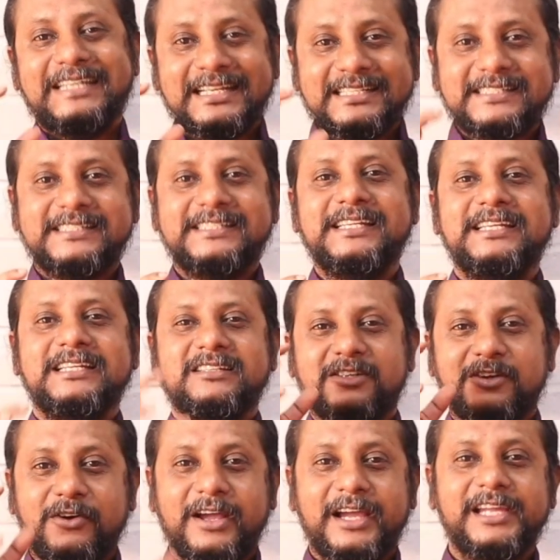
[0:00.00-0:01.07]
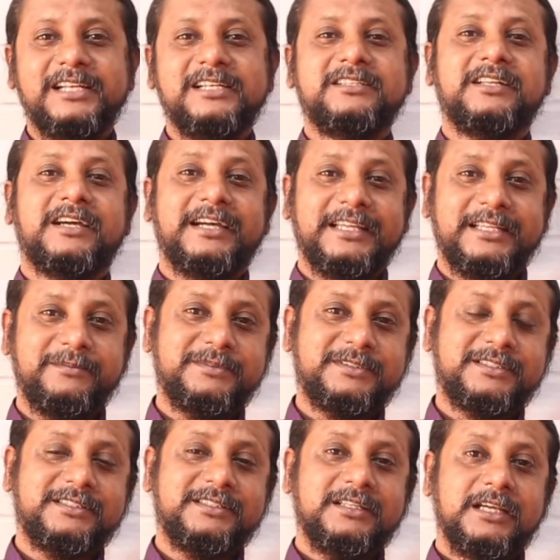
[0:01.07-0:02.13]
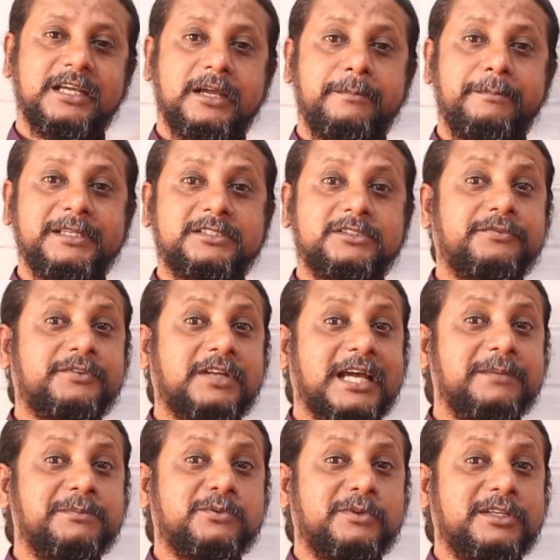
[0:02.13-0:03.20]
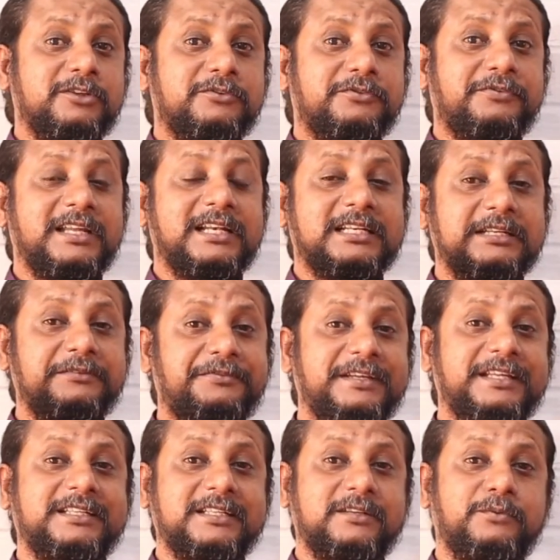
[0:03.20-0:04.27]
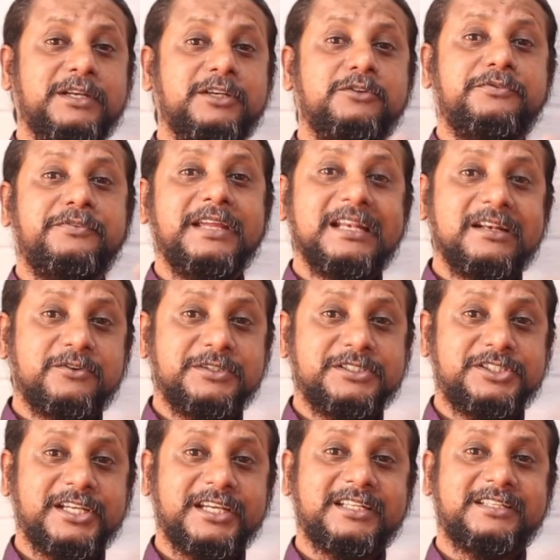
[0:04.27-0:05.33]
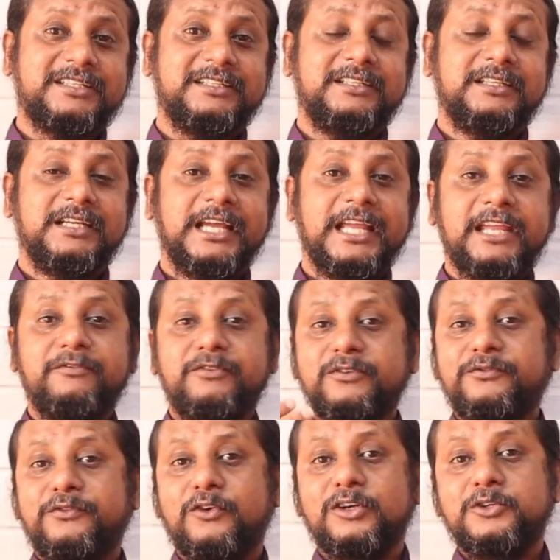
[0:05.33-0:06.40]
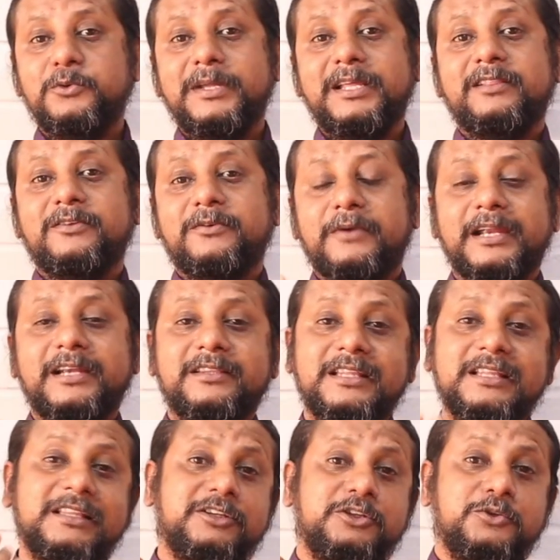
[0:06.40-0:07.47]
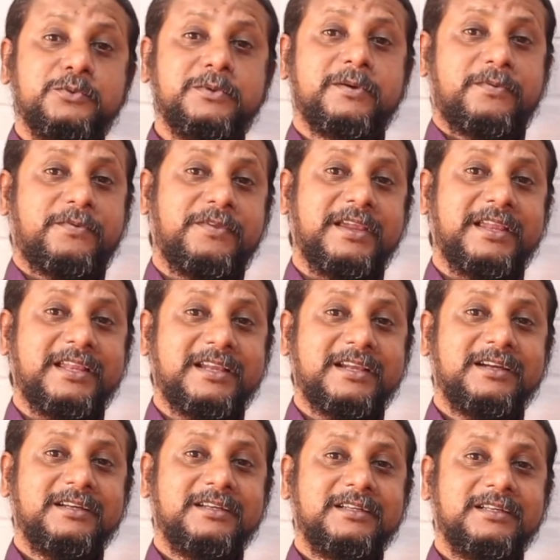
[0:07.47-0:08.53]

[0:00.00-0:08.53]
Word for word: testing trial times, midst of times when you feel defeated, when you feel rejected, even for doing the right thing that you would think,